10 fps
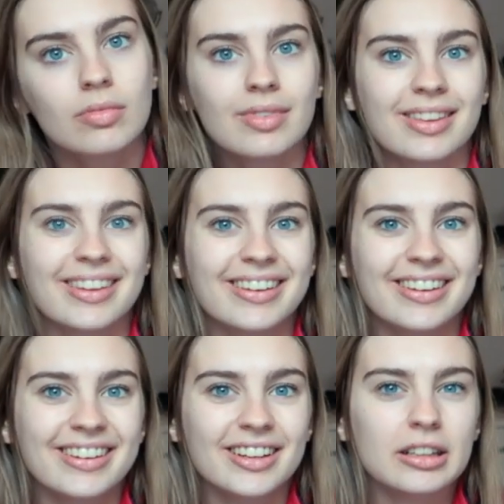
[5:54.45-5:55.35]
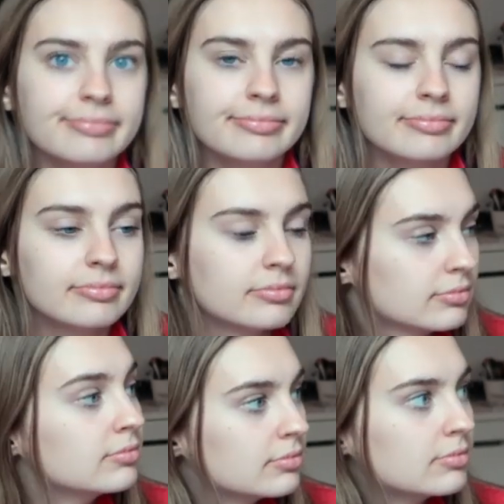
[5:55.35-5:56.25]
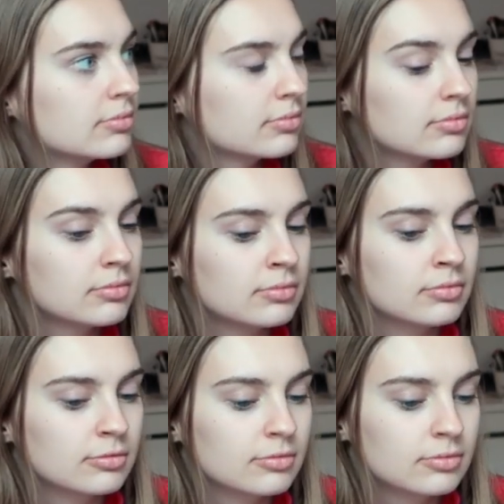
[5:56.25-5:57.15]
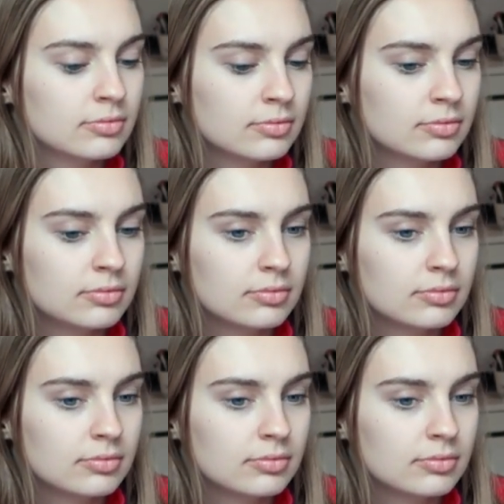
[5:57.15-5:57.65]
[no speech]